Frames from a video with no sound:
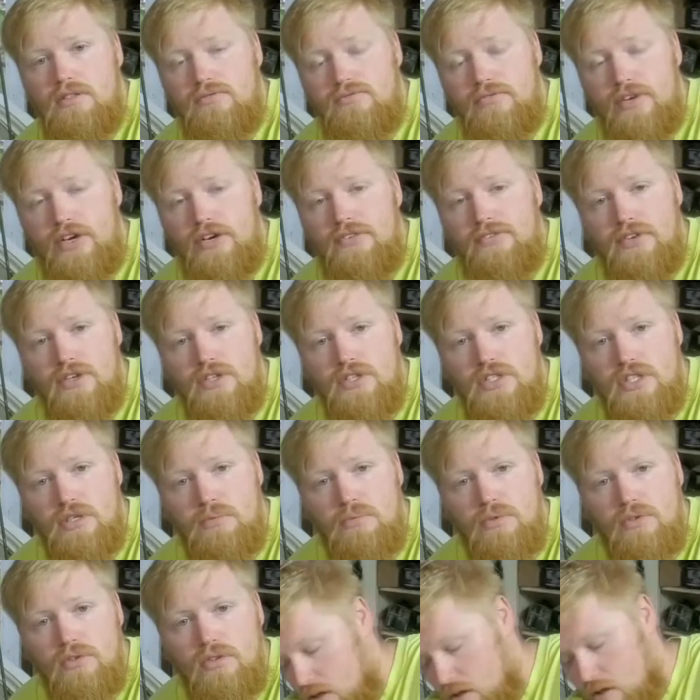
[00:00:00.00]
Very, very
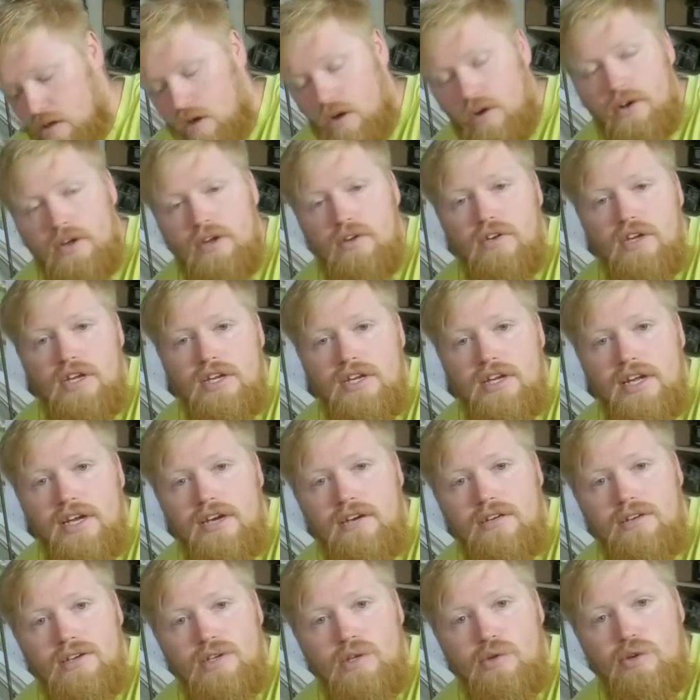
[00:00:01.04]
simple. All you need
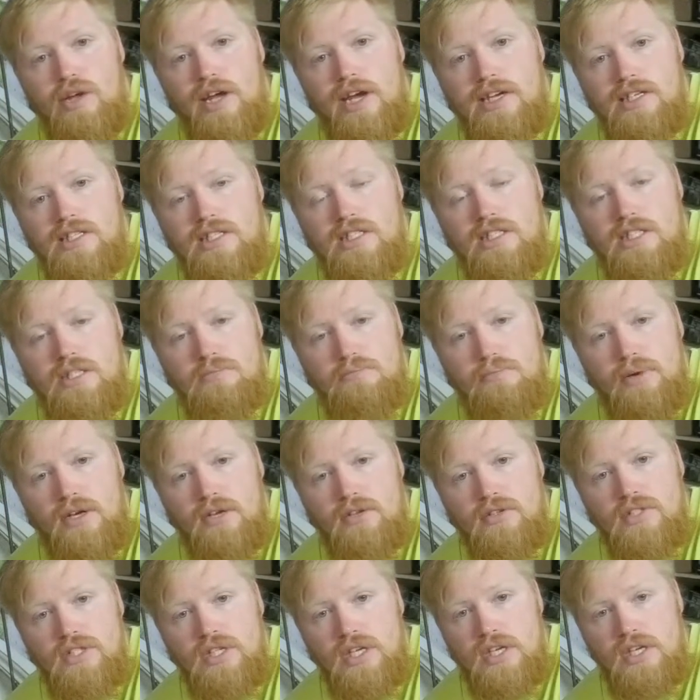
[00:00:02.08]
now are new gaskets,
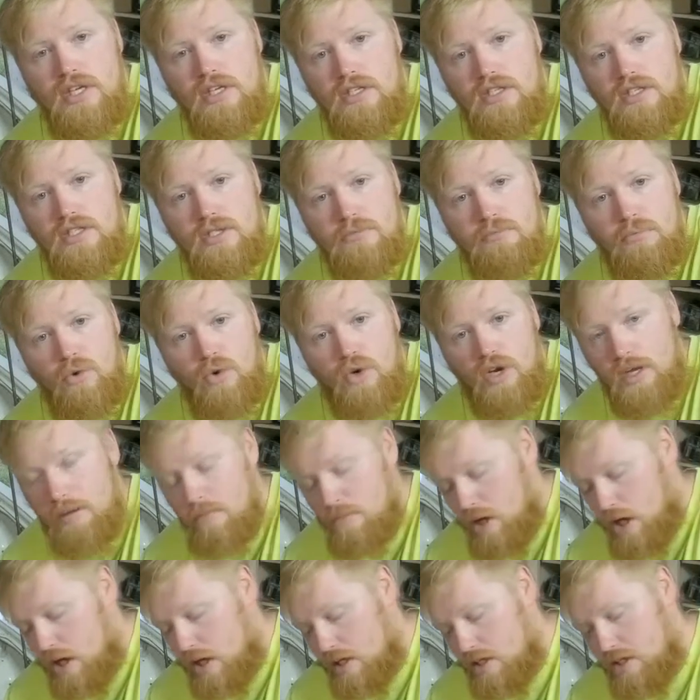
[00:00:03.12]
belts, and supporting
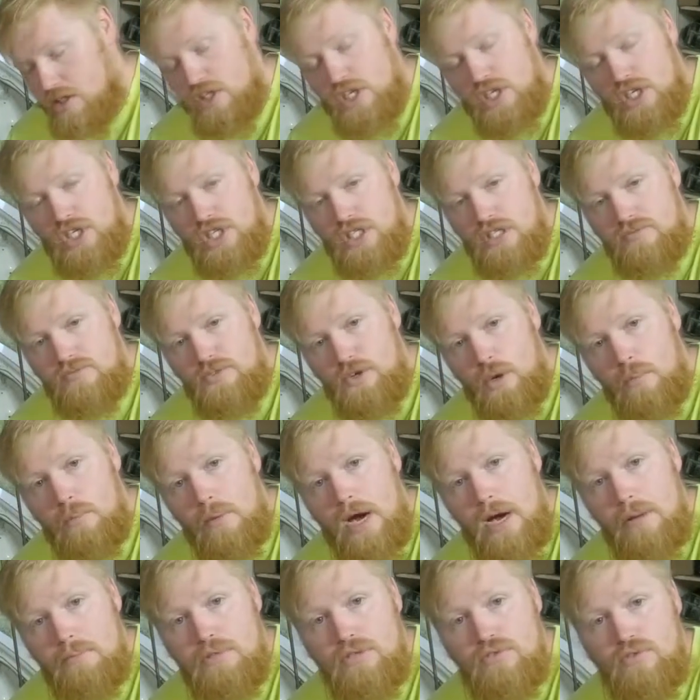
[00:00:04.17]
mods such as fuel
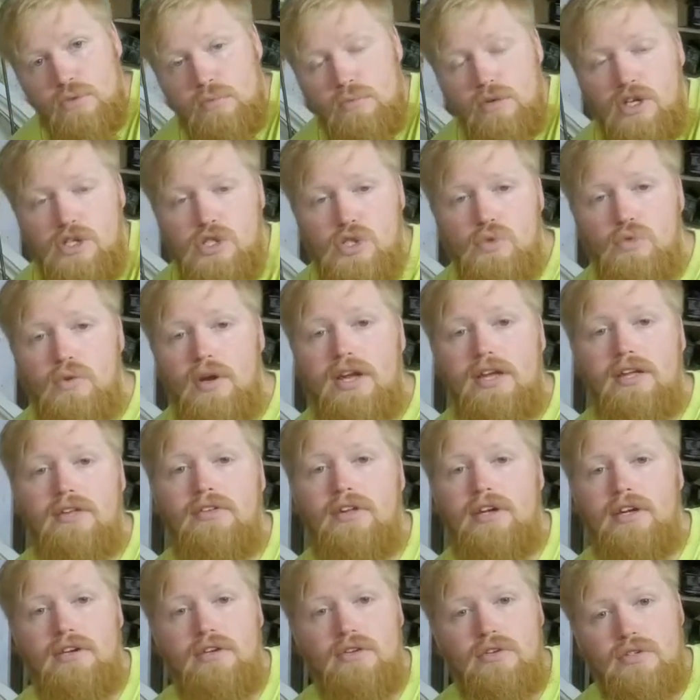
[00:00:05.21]
pumps, fuel pressure
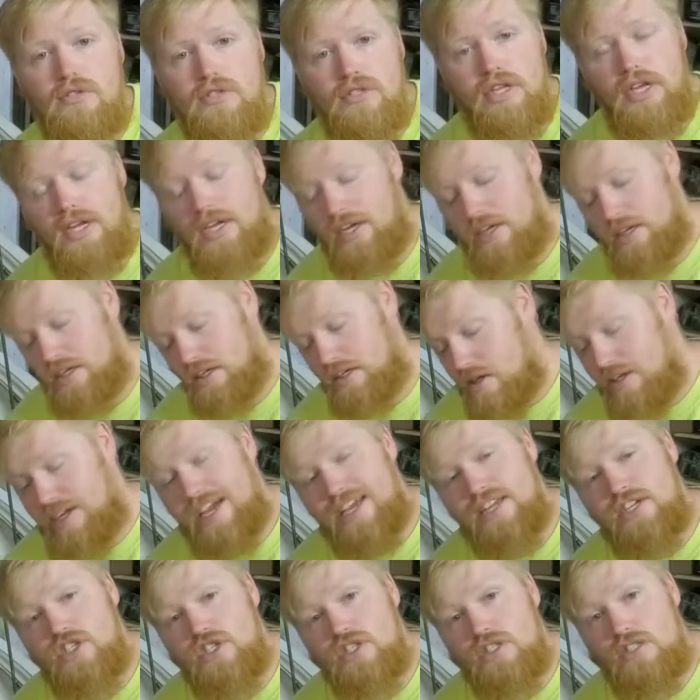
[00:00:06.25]
regulators, and
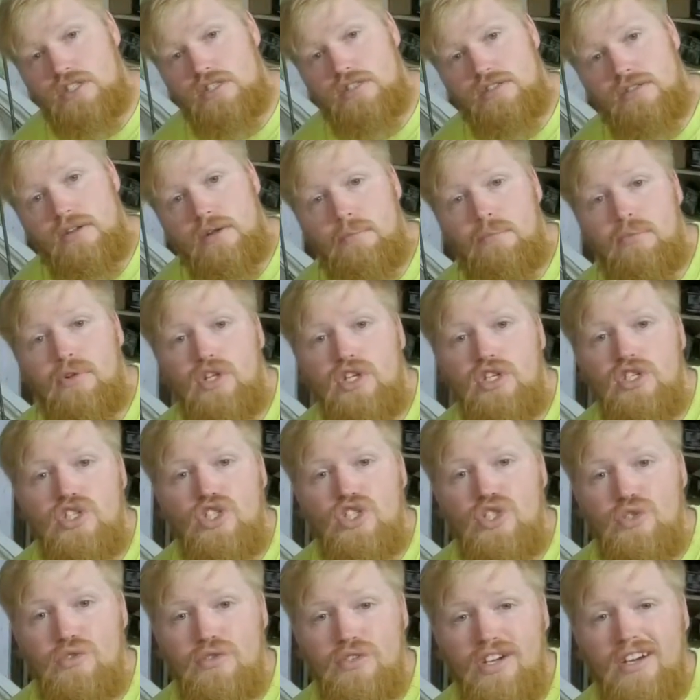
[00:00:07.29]
gauges. Please
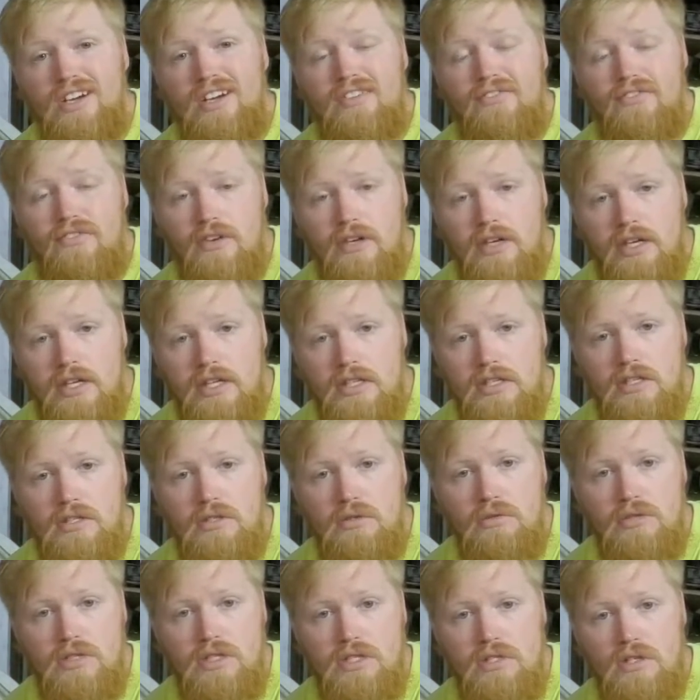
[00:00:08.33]
do not forget
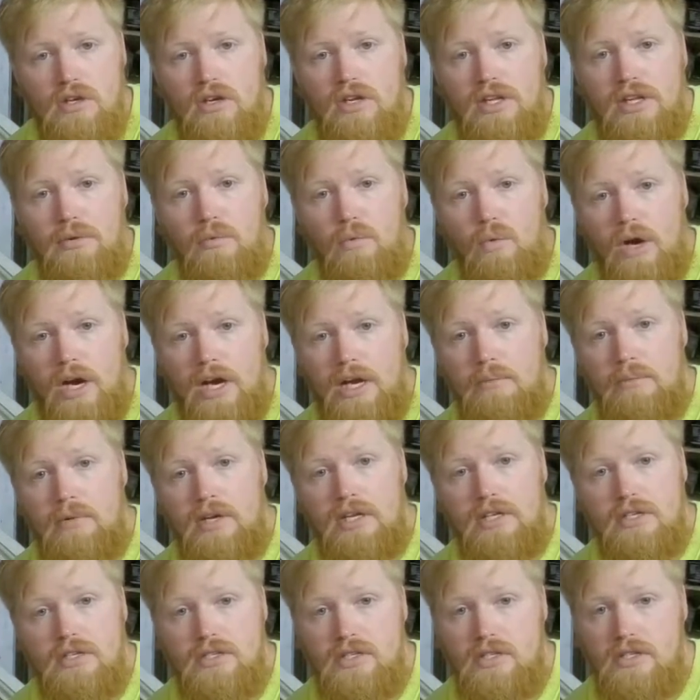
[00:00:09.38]
to install a
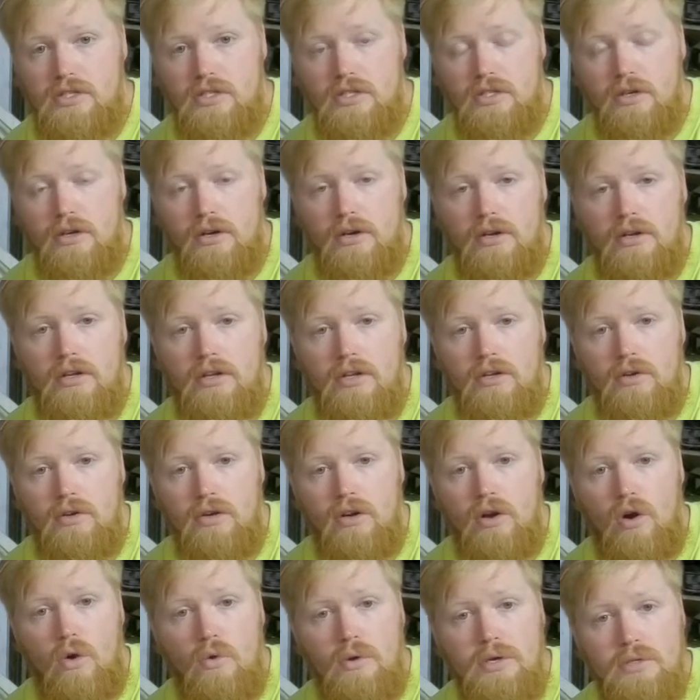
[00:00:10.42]
wideband sensor. You
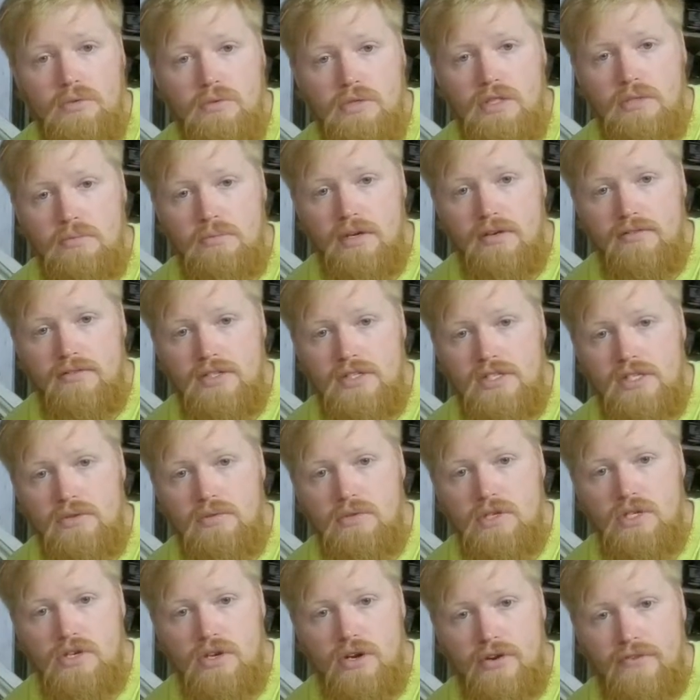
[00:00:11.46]
always want to be able to see
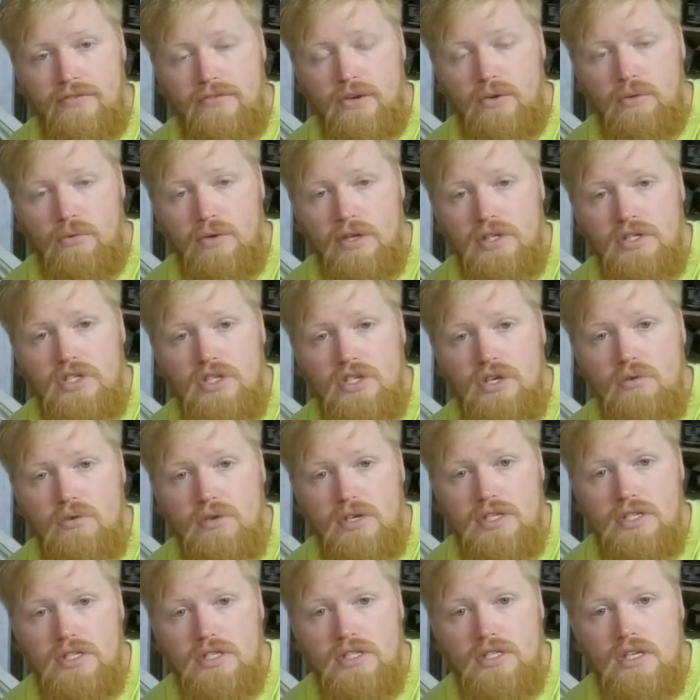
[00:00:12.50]
what your air-fuel ratio
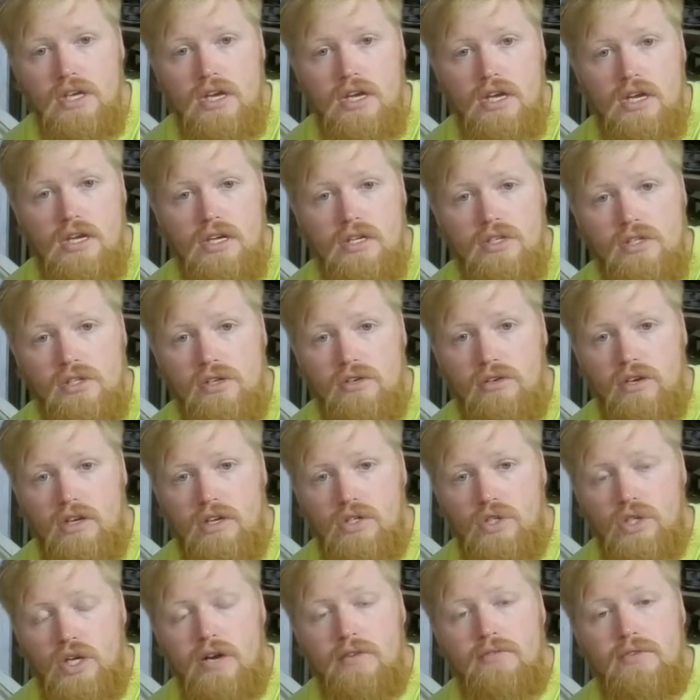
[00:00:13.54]
is, so you're not
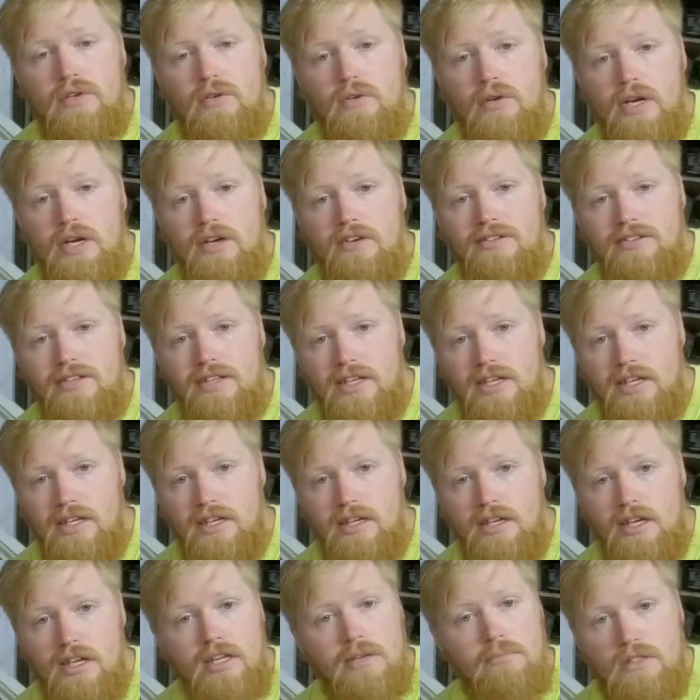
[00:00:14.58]
driving around lean
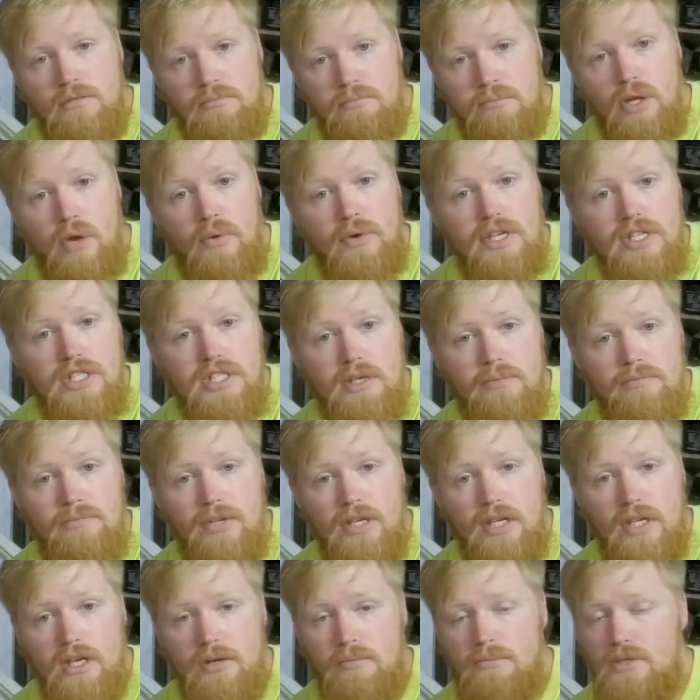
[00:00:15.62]
and blowing
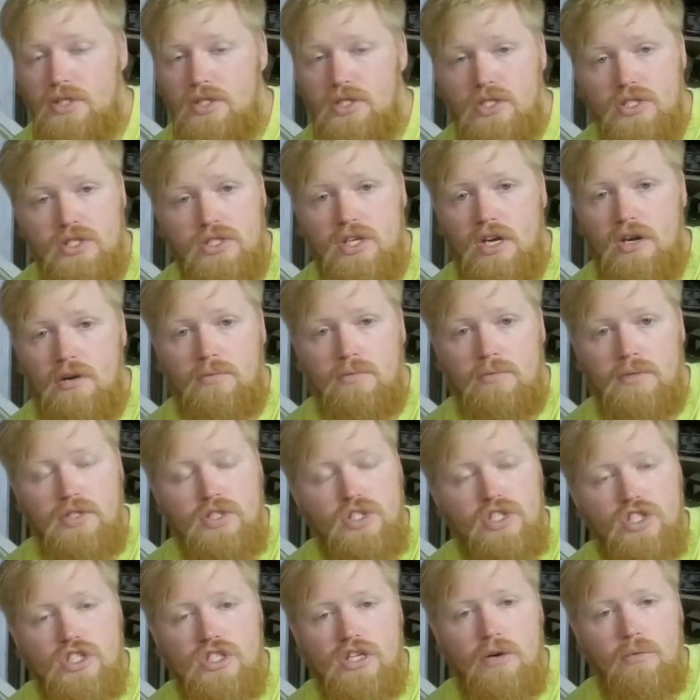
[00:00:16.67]
something up. It's just
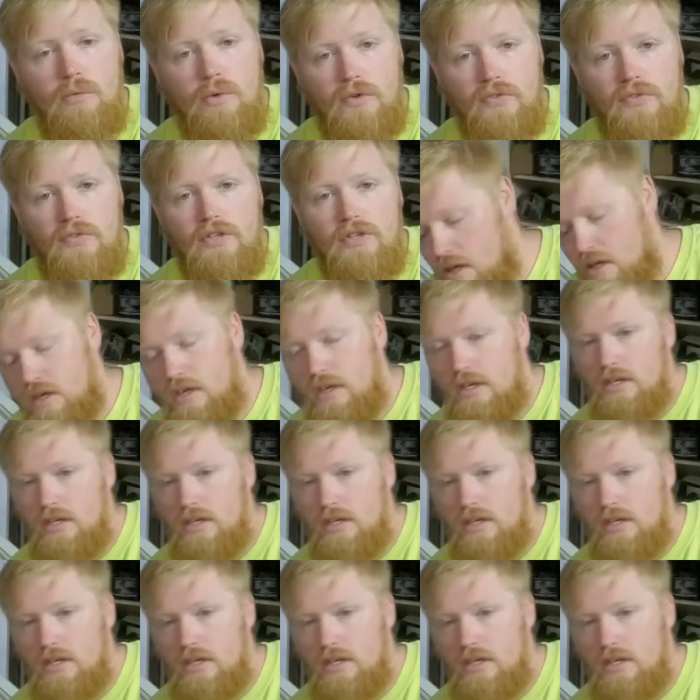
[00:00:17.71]
not worth it.